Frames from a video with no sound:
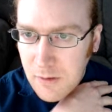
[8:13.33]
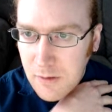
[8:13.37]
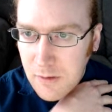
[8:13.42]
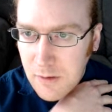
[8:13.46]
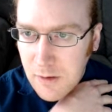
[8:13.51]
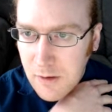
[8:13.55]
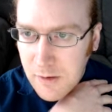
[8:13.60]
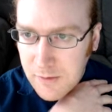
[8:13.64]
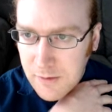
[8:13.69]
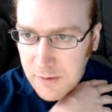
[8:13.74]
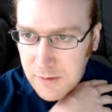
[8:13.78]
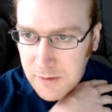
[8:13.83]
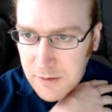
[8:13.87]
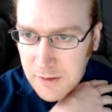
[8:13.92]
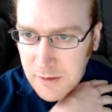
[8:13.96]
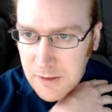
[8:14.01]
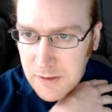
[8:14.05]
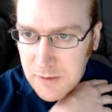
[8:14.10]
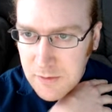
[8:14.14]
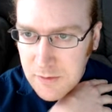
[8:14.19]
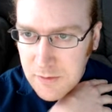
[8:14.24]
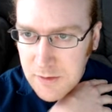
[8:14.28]
And then I
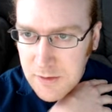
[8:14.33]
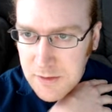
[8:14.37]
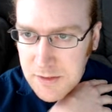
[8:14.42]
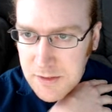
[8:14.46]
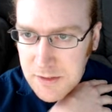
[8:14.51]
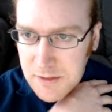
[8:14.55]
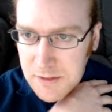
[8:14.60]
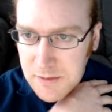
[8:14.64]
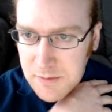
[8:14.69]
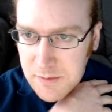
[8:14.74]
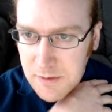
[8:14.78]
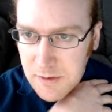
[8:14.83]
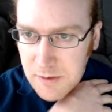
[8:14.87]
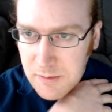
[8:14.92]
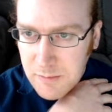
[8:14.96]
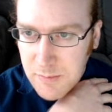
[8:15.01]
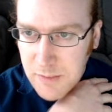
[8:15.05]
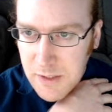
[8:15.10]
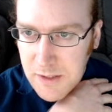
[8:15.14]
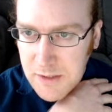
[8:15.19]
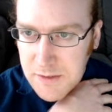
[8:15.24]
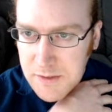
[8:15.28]
can do this, and he's without a
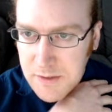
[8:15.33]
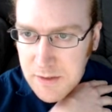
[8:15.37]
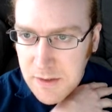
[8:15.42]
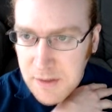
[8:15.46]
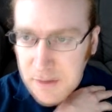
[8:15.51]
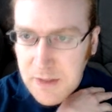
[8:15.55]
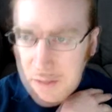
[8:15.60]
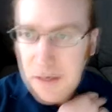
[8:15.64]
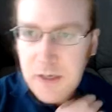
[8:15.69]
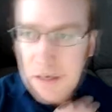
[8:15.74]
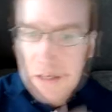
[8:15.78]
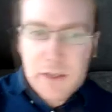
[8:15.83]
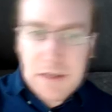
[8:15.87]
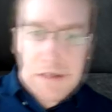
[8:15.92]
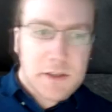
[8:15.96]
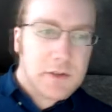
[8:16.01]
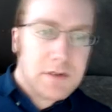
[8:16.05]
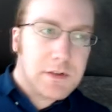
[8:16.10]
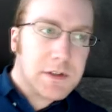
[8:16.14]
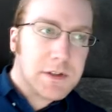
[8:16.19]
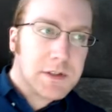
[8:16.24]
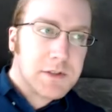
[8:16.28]
base. So I think I need to
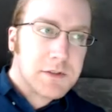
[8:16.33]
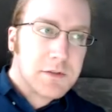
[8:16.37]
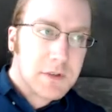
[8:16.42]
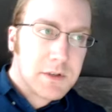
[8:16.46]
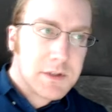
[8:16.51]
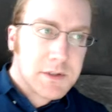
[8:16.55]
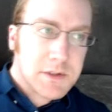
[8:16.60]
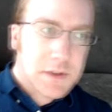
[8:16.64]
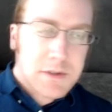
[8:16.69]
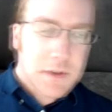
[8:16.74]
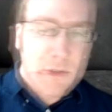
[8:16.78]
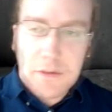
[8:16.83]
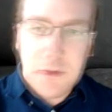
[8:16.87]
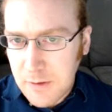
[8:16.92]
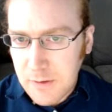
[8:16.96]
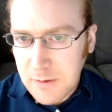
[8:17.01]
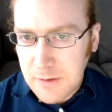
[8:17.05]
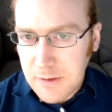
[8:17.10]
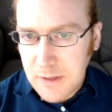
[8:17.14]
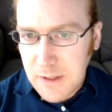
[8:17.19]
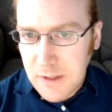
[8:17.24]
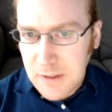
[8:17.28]
do this first.
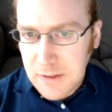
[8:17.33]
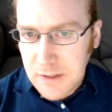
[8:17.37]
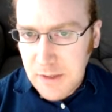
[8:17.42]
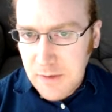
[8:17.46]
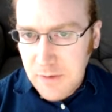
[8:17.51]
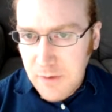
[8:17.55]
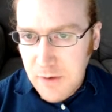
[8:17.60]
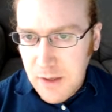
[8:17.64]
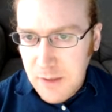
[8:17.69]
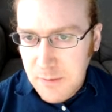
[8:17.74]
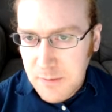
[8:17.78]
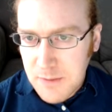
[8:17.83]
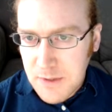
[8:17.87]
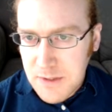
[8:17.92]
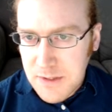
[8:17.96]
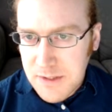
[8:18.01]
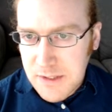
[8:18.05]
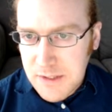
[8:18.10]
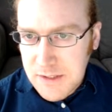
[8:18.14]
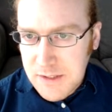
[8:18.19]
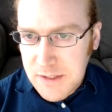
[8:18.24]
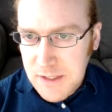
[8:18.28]
Again, giving him this
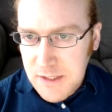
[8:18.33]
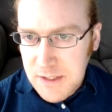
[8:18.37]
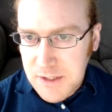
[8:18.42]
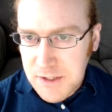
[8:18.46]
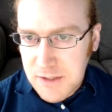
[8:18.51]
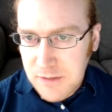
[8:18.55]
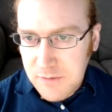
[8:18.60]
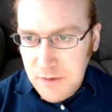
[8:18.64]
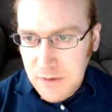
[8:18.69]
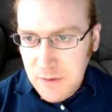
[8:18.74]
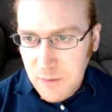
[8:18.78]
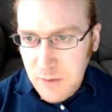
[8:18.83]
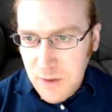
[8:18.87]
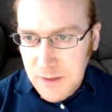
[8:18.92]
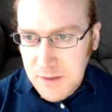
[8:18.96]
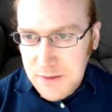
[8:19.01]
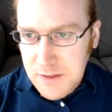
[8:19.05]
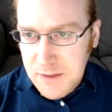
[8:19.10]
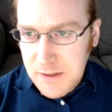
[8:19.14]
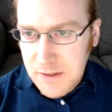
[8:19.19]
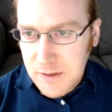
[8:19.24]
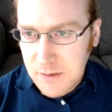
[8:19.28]
extension if he
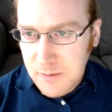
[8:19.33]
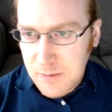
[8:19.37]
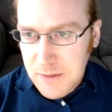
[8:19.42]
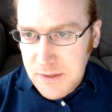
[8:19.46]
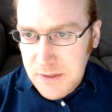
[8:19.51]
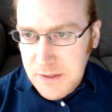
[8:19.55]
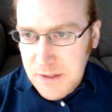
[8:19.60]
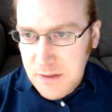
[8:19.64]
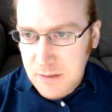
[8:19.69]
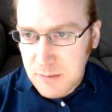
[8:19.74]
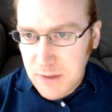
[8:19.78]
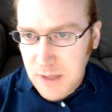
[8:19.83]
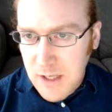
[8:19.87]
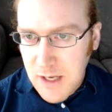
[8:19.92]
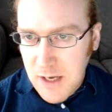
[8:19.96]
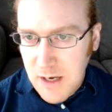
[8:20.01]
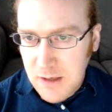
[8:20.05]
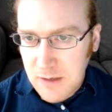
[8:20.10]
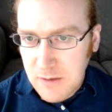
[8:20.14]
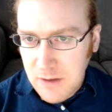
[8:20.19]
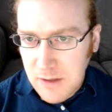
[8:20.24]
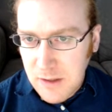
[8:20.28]
wants it. Nope, he's going to
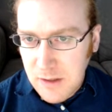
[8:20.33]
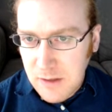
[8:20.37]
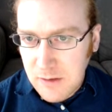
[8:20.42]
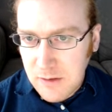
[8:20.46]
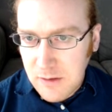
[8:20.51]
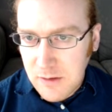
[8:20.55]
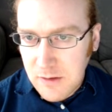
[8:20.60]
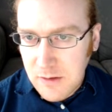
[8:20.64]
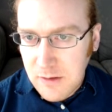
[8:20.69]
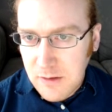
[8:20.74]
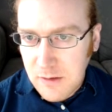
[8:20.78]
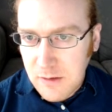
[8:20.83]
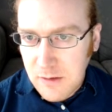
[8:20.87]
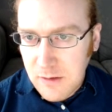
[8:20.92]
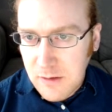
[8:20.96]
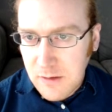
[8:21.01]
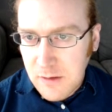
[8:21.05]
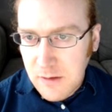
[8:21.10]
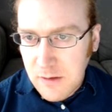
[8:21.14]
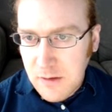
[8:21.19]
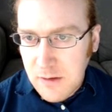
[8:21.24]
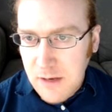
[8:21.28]
block. Okay, good.
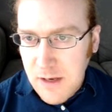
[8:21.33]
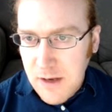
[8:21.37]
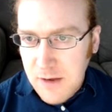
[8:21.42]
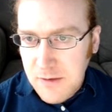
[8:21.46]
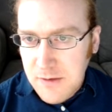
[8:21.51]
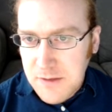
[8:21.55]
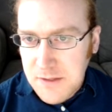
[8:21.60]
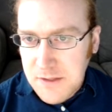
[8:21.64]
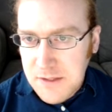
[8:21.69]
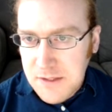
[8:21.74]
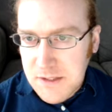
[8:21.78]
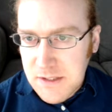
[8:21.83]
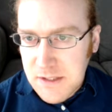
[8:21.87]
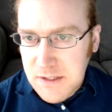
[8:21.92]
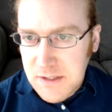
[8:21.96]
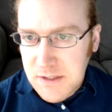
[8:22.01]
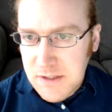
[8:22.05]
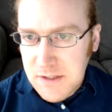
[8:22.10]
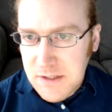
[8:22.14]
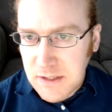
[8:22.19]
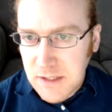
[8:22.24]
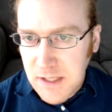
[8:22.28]
Now this
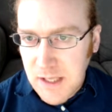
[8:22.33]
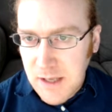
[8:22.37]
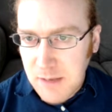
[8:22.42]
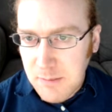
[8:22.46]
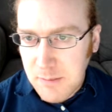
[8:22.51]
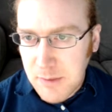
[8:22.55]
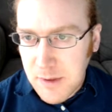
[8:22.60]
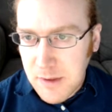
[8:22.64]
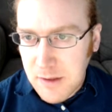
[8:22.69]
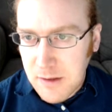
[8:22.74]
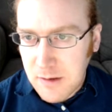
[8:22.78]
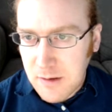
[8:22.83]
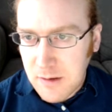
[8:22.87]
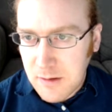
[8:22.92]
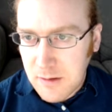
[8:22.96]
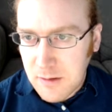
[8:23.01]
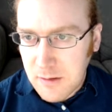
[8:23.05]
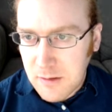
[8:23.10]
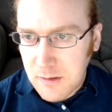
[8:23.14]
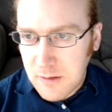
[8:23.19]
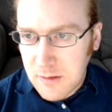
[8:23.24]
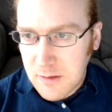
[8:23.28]
extension's a lot better.
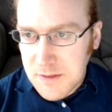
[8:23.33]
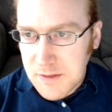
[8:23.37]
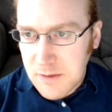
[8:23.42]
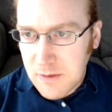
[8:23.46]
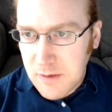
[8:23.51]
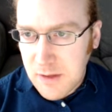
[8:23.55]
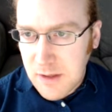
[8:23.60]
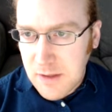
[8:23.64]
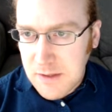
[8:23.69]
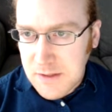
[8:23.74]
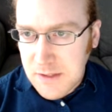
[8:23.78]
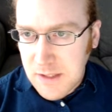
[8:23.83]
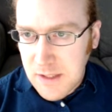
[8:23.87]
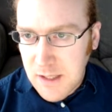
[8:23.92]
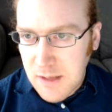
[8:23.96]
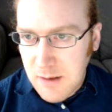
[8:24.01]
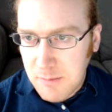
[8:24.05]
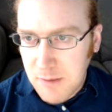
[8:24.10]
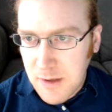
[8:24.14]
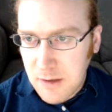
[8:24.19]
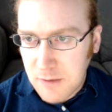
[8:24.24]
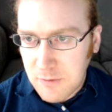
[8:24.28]
Or it's okay, it's a
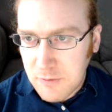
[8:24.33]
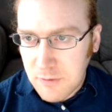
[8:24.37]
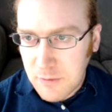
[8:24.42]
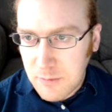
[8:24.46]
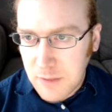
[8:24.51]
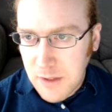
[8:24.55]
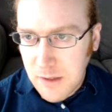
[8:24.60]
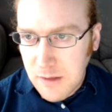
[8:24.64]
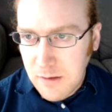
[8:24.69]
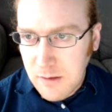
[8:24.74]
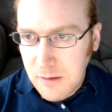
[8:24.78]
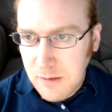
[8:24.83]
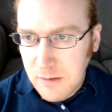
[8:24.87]
lot better for me.